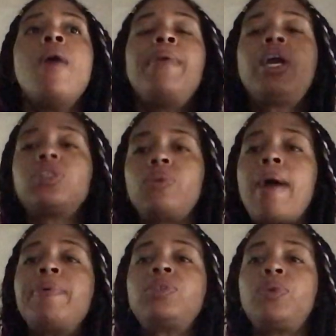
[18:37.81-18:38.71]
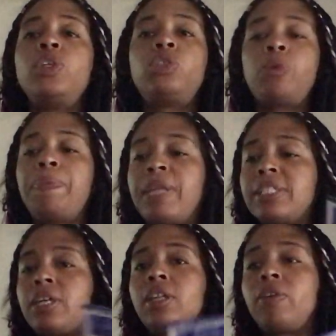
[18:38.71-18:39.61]
Because what happens when you sweep
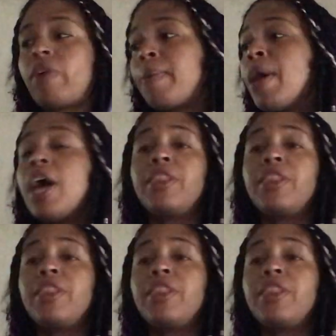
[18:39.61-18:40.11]
things under the rug?